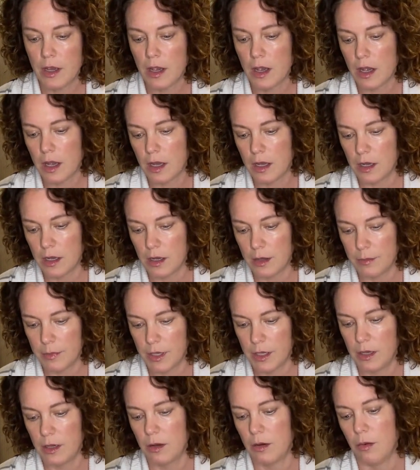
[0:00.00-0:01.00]

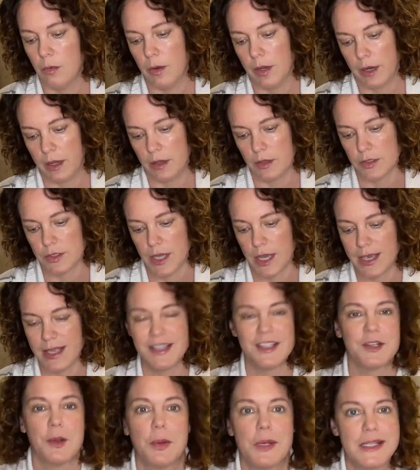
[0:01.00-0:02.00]
What else? I get
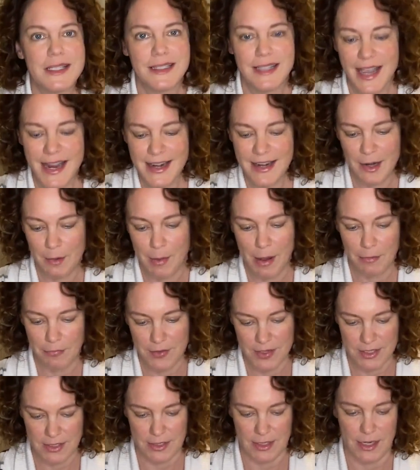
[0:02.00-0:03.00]
so excited about
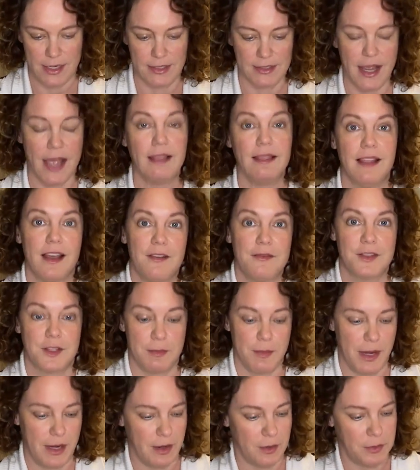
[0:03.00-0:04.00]
these things. I love
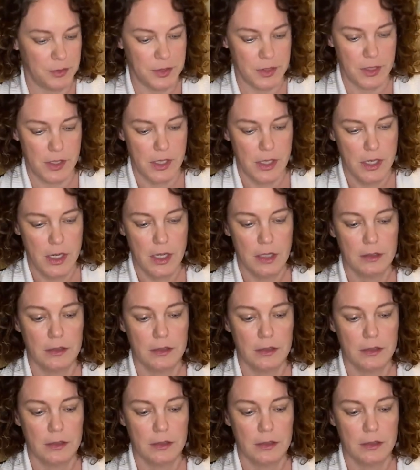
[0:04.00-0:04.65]
tomatoes. I